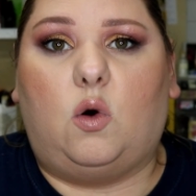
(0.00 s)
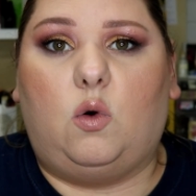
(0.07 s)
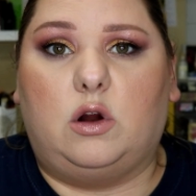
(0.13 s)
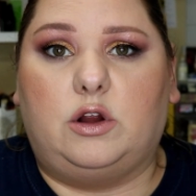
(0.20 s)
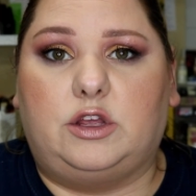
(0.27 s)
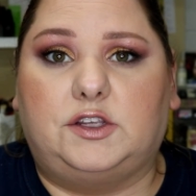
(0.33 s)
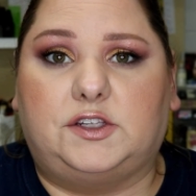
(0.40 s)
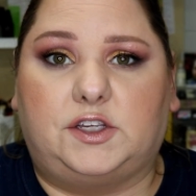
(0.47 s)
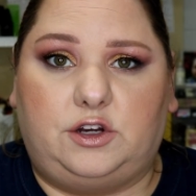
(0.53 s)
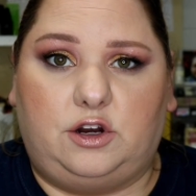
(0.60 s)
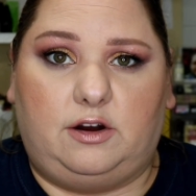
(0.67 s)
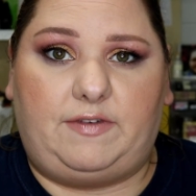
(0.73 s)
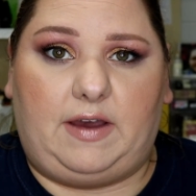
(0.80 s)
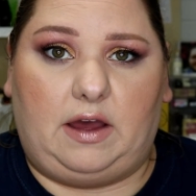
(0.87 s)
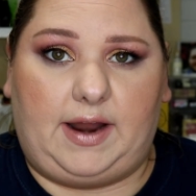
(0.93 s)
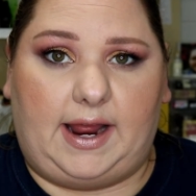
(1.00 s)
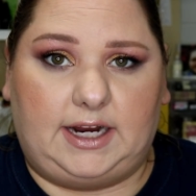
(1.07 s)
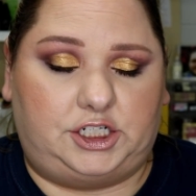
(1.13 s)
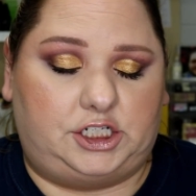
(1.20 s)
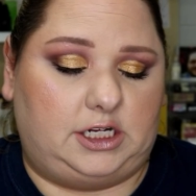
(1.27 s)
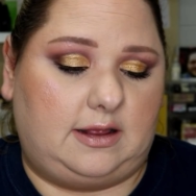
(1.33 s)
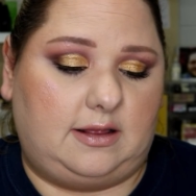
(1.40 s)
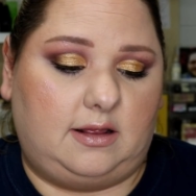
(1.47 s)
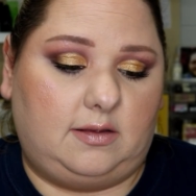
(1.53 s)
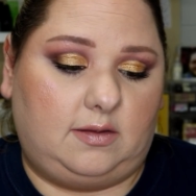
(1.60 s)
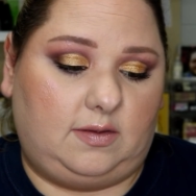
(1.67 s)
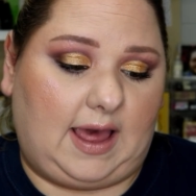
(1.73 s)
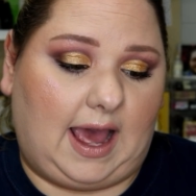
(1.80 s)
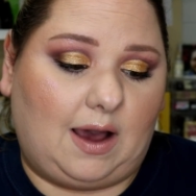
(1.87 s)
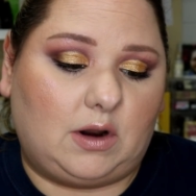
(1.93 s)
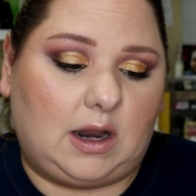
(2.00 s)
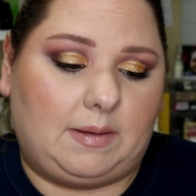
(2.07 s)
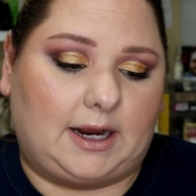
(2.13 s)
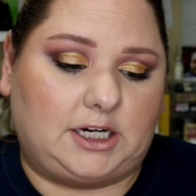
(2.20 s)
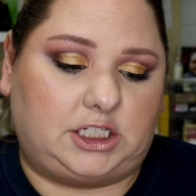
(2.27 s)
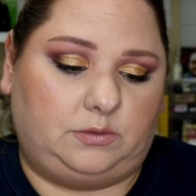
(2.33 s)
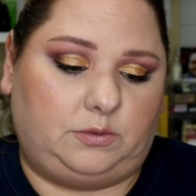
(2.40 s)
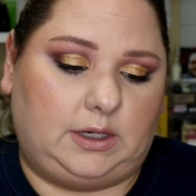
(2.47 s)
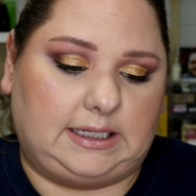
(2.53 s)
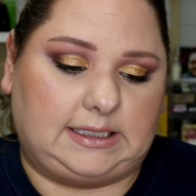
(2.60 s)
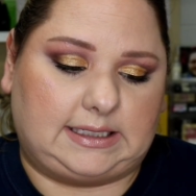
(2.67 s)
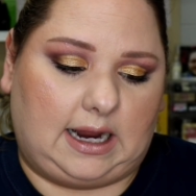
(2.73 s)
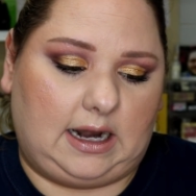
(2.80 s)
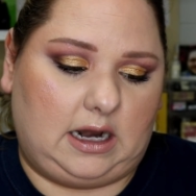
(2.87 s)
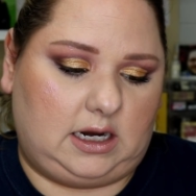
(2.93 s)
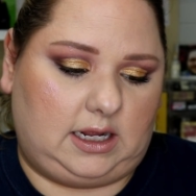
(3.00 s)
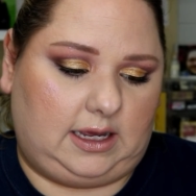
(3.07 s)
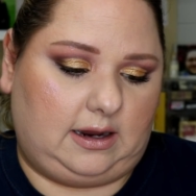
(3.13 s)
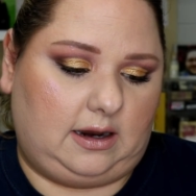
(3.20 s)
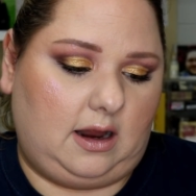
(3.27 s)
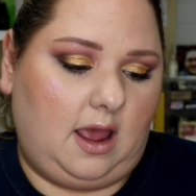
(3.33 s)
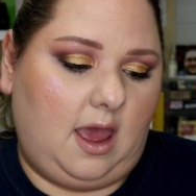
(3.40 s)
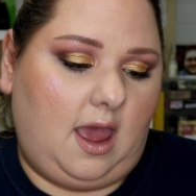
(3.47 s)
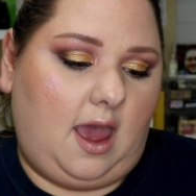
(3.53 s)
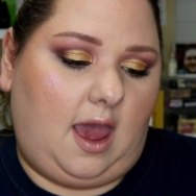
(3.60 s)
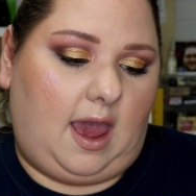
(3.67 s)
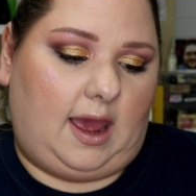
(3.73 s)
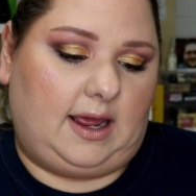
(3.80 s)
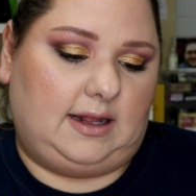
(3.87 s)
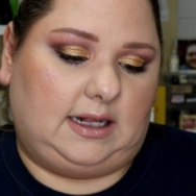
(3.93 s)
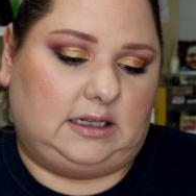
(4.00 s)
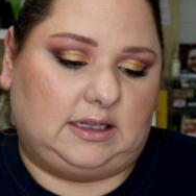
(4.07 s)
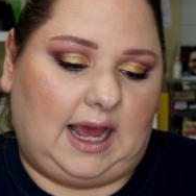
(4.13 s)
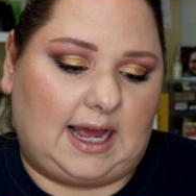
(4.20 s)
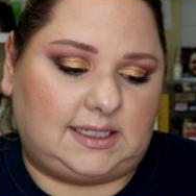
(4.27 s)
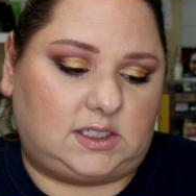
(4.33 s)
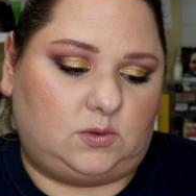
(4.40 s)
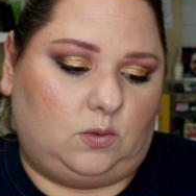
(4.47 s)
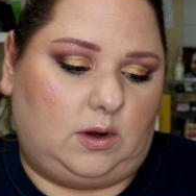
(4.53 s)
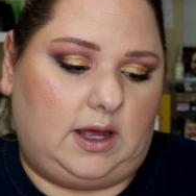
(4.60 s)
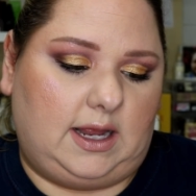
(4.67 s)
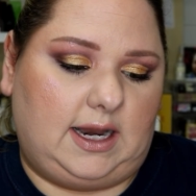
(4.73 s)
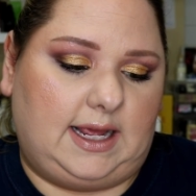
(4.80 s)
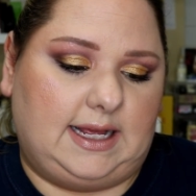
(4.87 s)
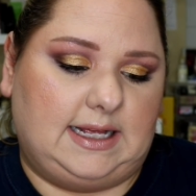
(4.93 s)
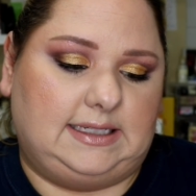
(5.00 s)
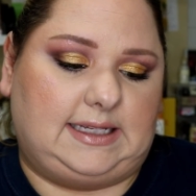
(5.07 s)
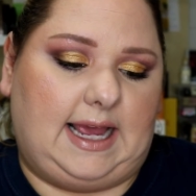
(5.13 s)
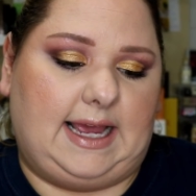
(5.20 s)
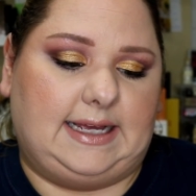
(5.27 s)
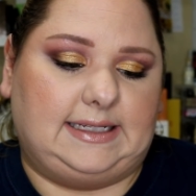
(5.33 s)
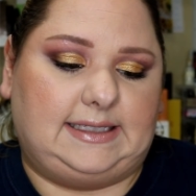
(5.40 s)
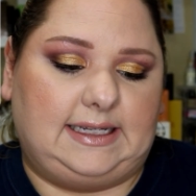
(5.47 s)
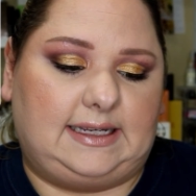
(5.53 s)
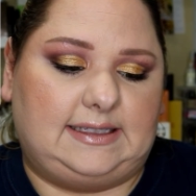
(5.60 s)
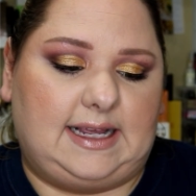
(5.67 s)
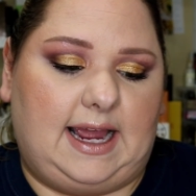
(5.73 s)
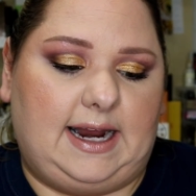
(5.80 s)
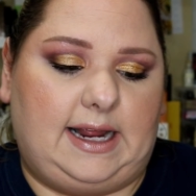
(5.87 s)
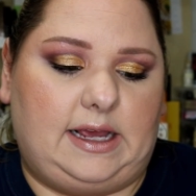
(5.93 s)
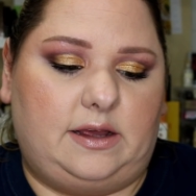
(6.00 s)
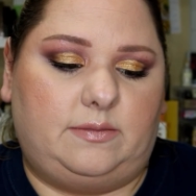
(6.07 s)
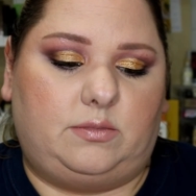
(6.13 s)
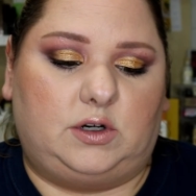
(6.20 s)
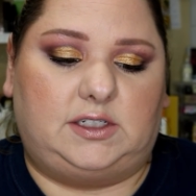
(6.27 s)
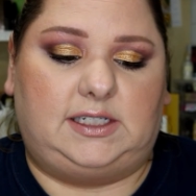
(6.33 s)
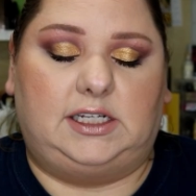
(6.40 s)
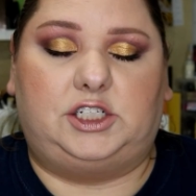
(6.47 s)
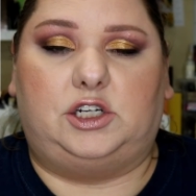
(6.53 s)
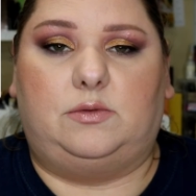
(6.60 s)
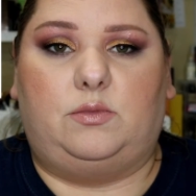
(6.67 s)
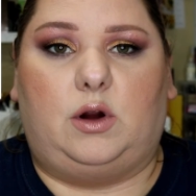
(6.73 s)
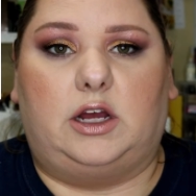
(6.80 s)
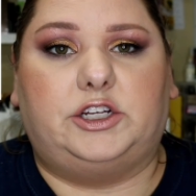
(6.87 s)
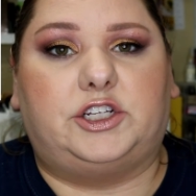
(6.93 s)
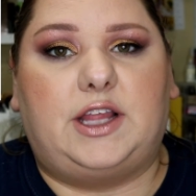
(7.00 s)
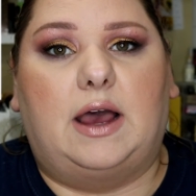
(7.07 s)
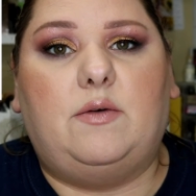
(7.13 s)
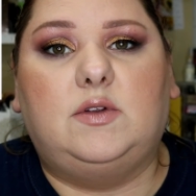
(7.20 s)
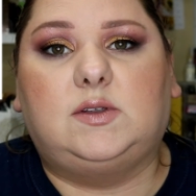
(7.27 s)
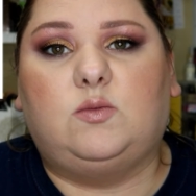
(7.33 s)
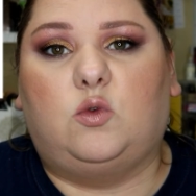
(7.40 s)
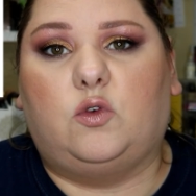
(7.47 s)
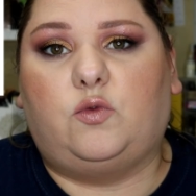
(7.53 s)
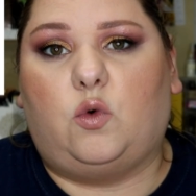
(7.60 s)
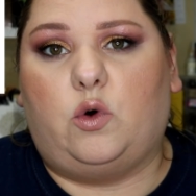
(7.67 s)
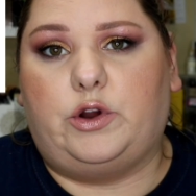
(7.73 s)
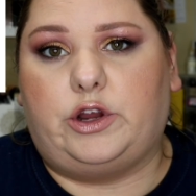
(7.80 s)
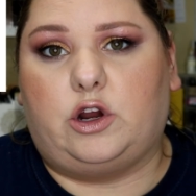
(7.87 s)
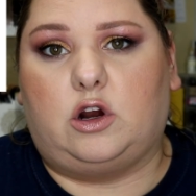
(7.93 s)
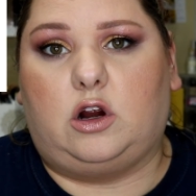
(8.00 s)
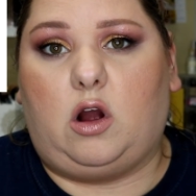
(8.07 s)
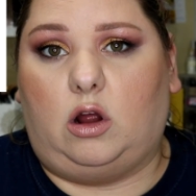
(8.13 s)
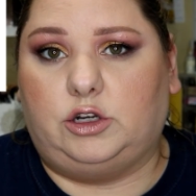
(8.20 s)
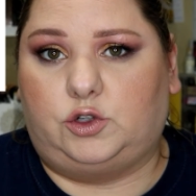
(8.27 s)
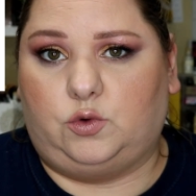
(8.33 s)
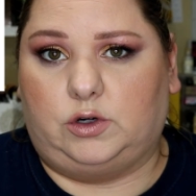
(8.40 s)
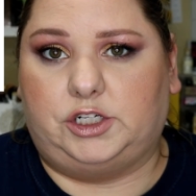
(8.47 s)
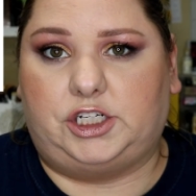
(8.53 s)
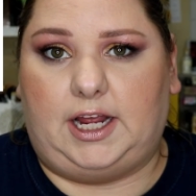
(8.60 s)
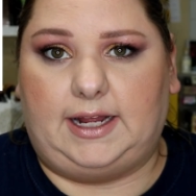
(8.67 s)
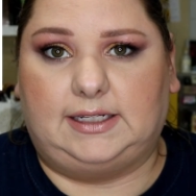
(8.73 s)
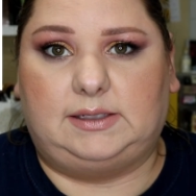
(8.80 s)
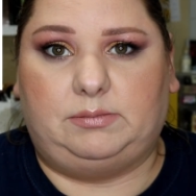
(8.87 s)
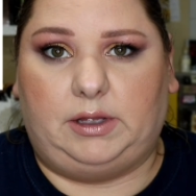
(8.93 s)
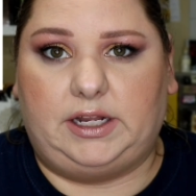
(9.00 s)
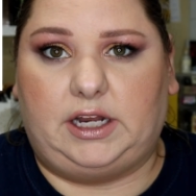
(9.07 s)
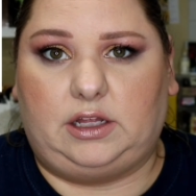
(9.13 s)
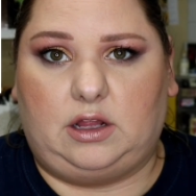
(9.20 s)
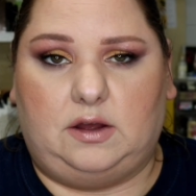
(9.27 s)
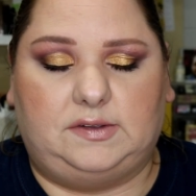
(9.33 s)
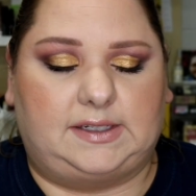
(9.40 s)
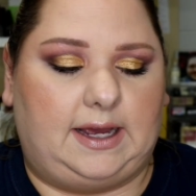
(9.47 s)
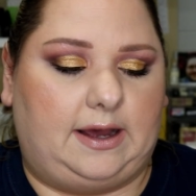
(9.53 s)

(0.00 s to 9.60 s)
or using your foundation. That one I'm actually really excited to get. And the last one is a 680 precision brush. That one's more for your contour shades, blending those